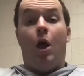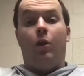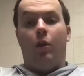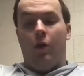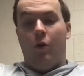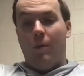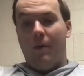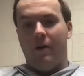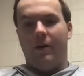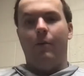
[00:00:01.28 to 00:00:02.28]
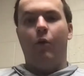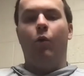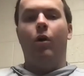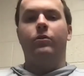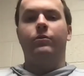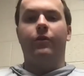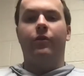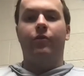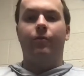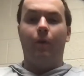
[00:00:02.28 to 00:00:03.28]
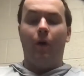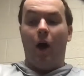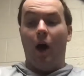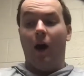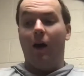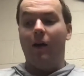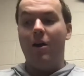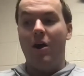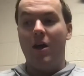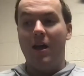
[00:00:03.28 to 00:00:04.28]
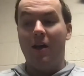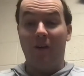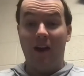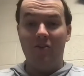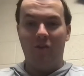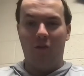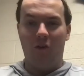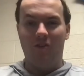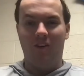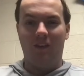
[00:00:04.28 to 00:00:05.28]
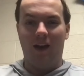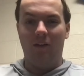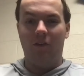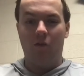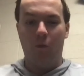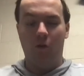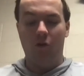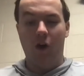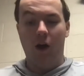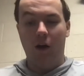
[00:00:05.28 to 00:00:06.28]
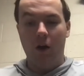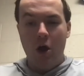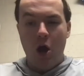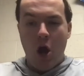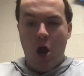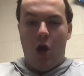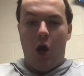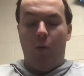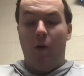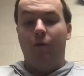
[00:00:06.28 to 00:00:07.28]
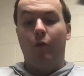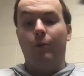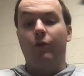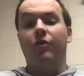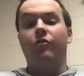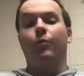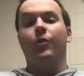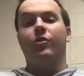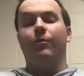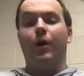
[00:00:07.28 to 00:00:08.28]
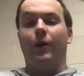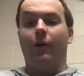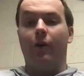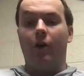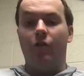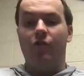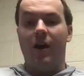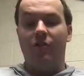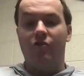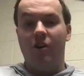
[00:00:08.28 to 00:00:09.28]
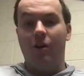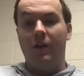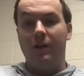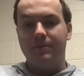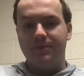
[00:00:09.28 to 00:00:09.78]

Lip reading: Hello, I'm Eric Gemmel. Welcome to this international version of the Hot Seat Sports Talk. We have former Central Michigan punter Jack Sheldon